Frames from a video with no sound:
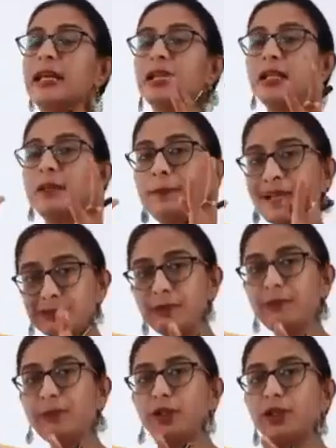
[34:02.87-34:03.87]
the plasmid
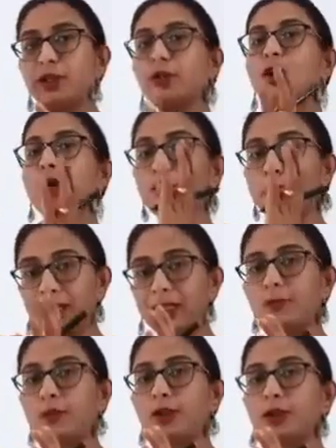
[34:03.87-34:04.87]
molecule or the vector
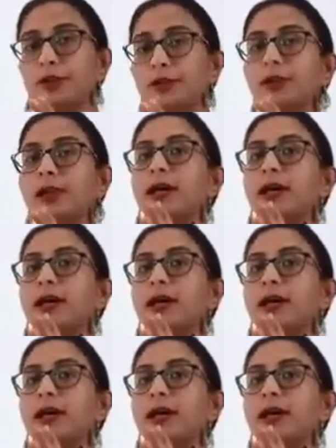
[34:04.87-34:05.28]
molecule